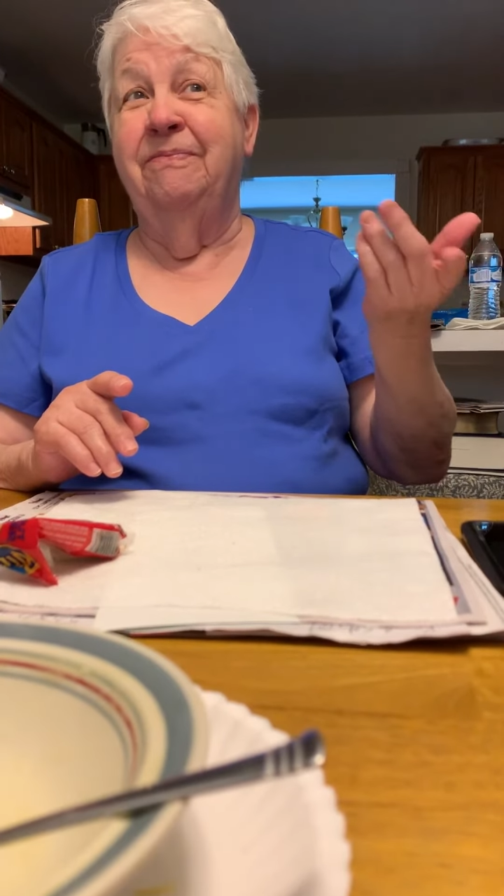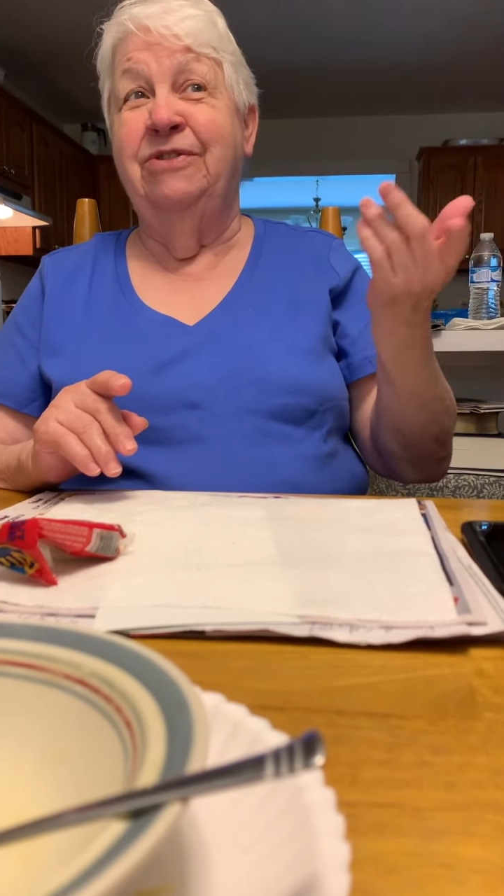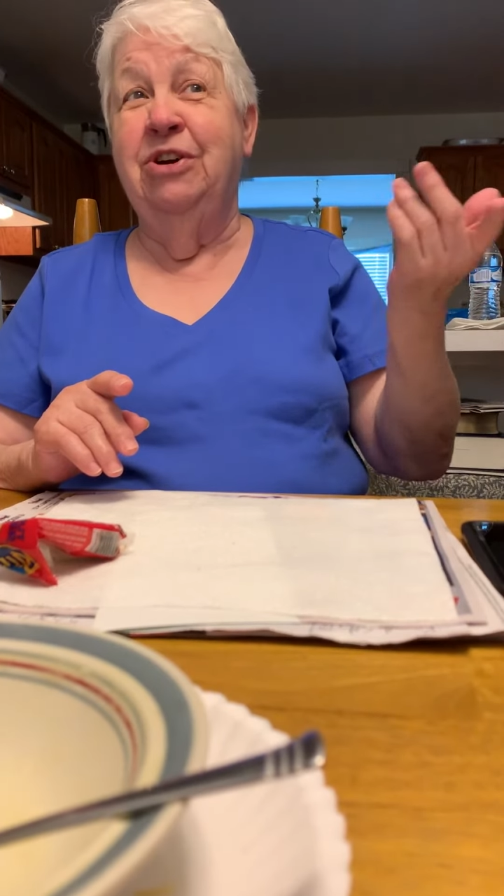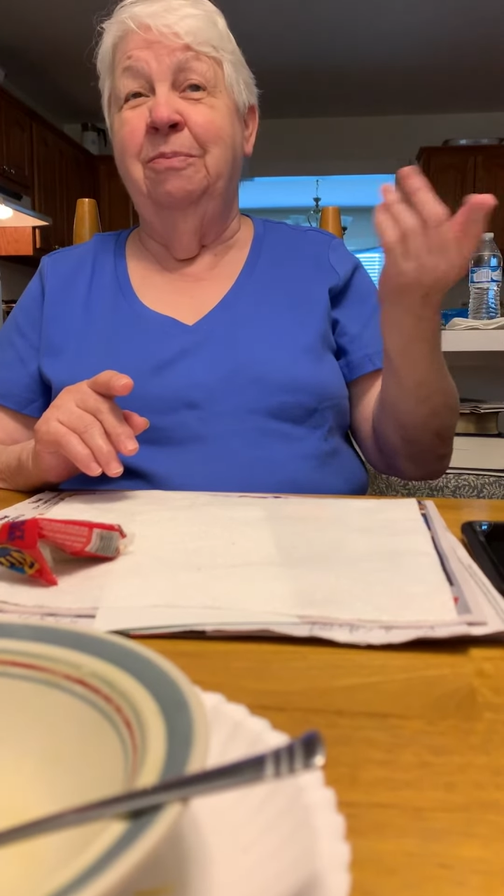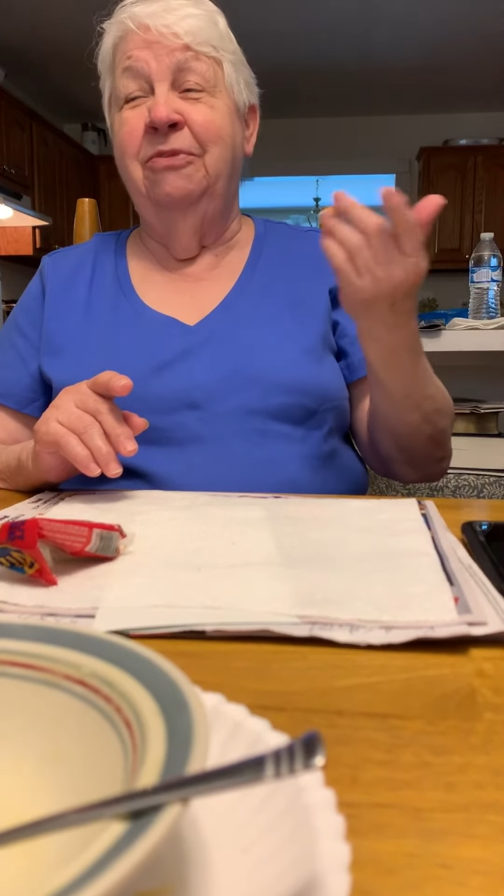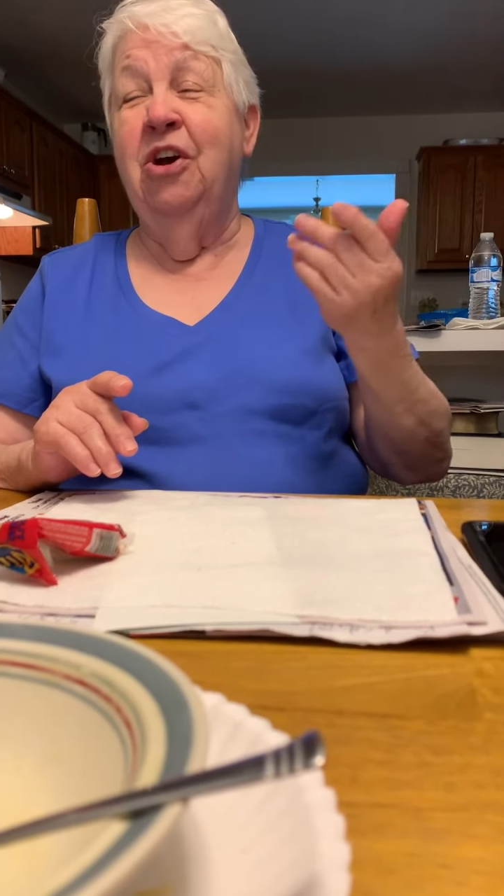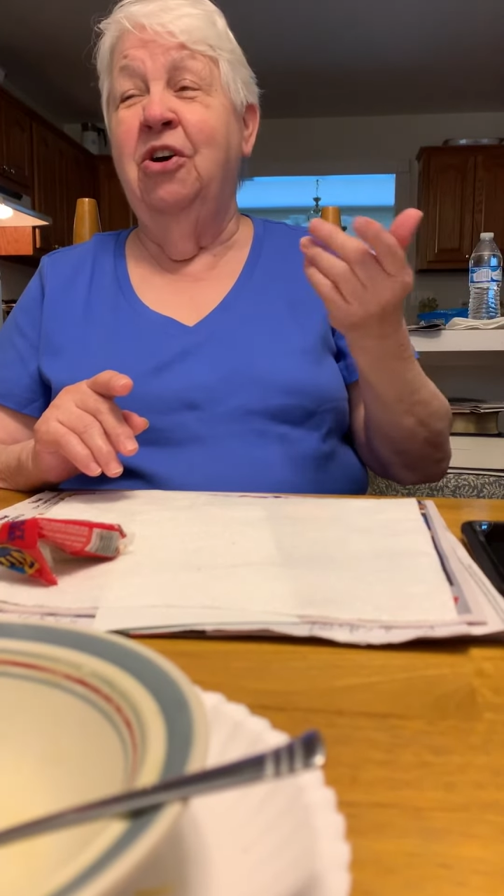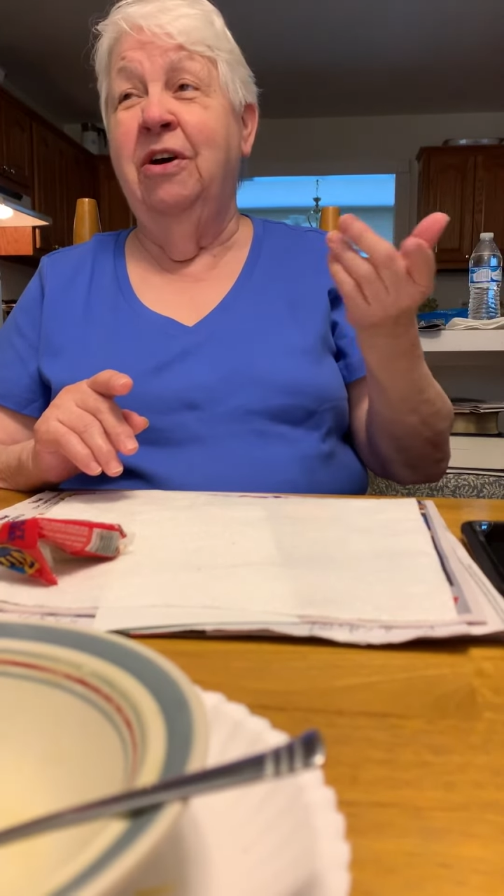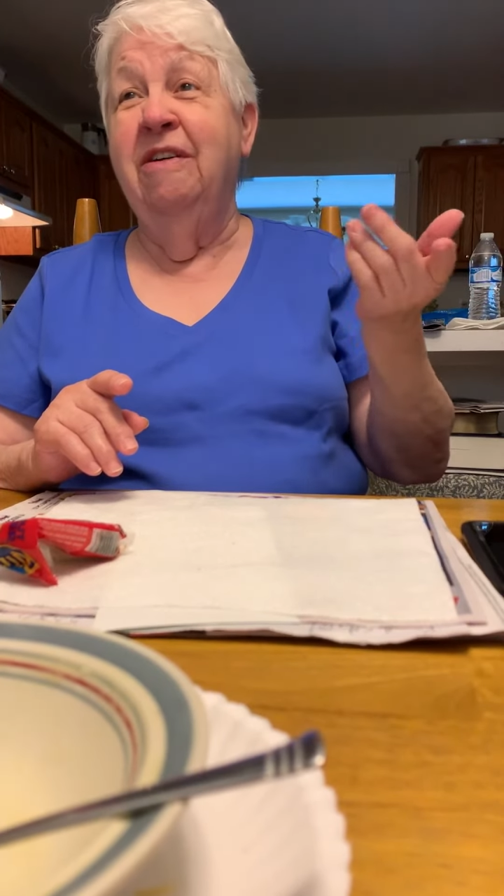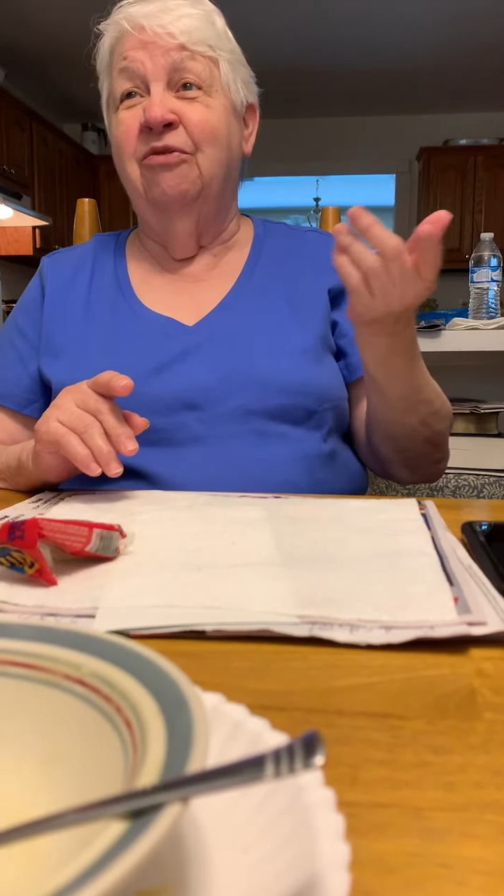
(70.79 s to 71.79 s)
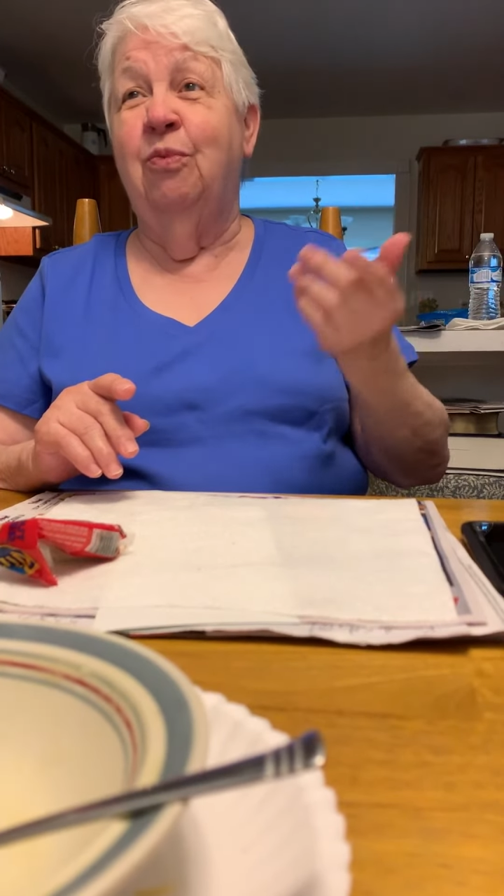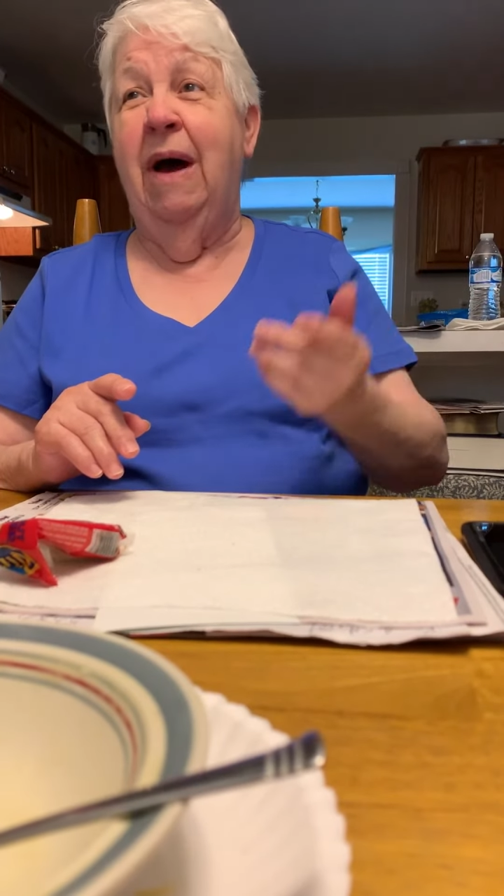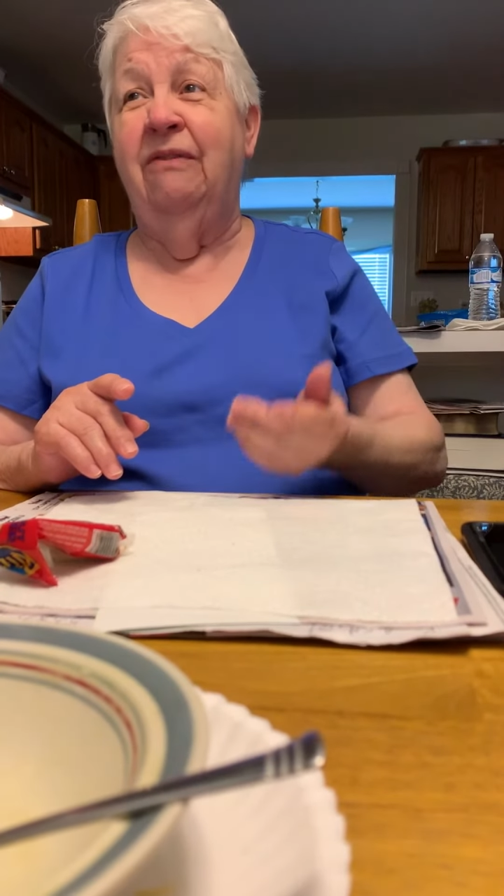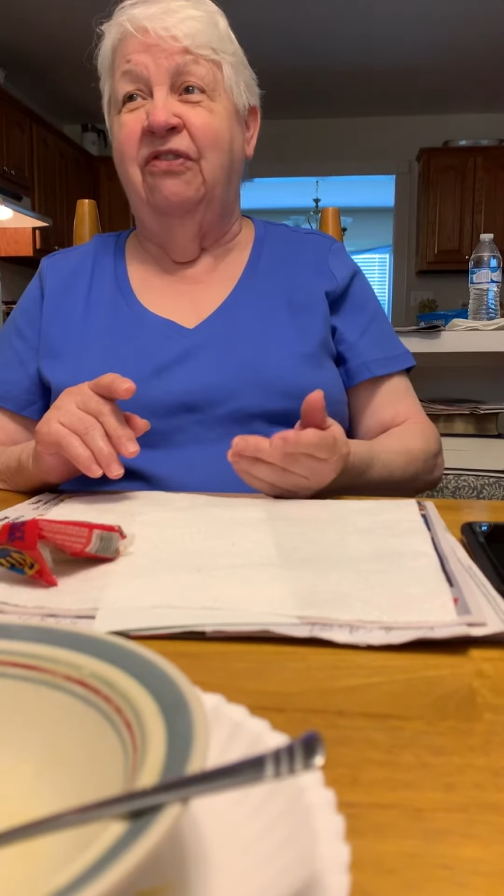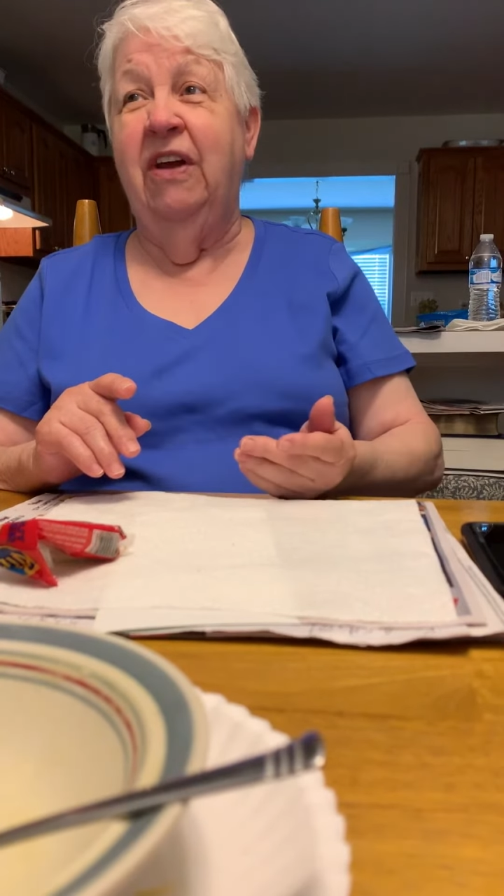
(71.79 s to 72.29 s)
Jim Young, his
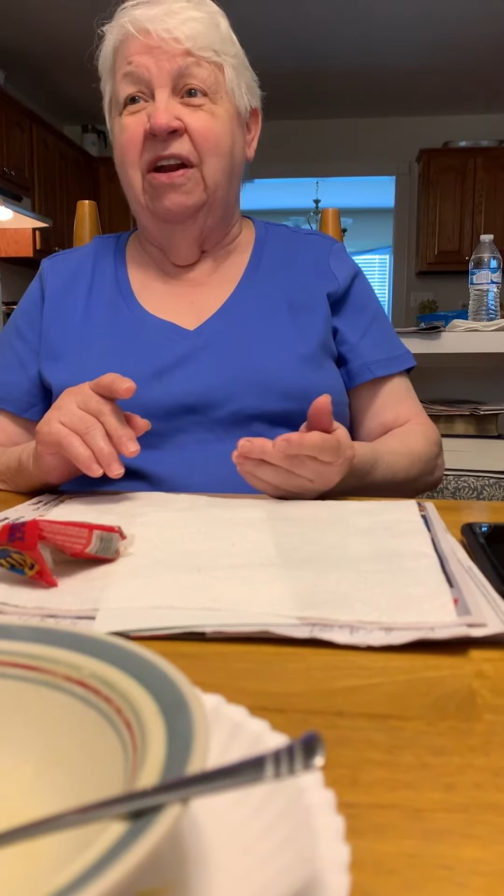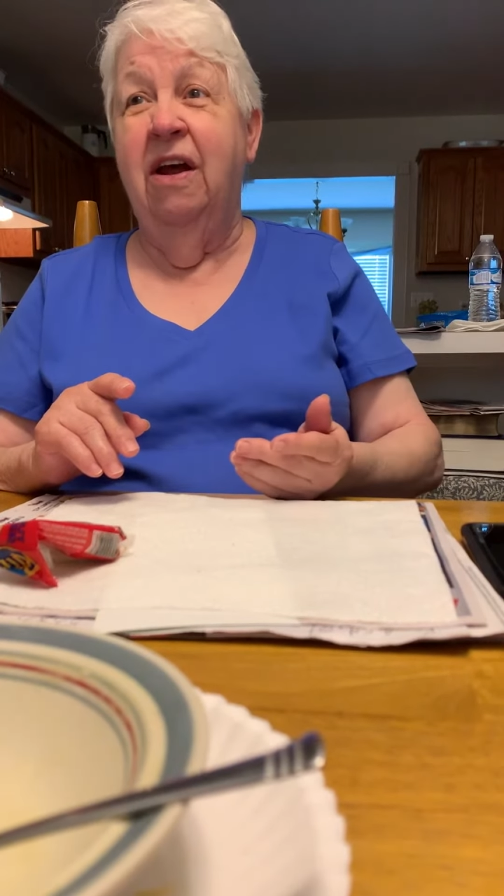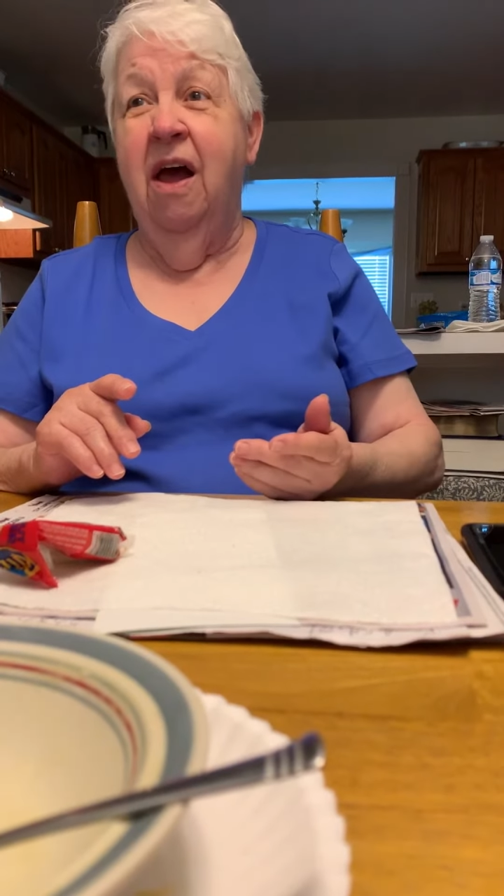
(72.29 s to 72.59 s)
wife said,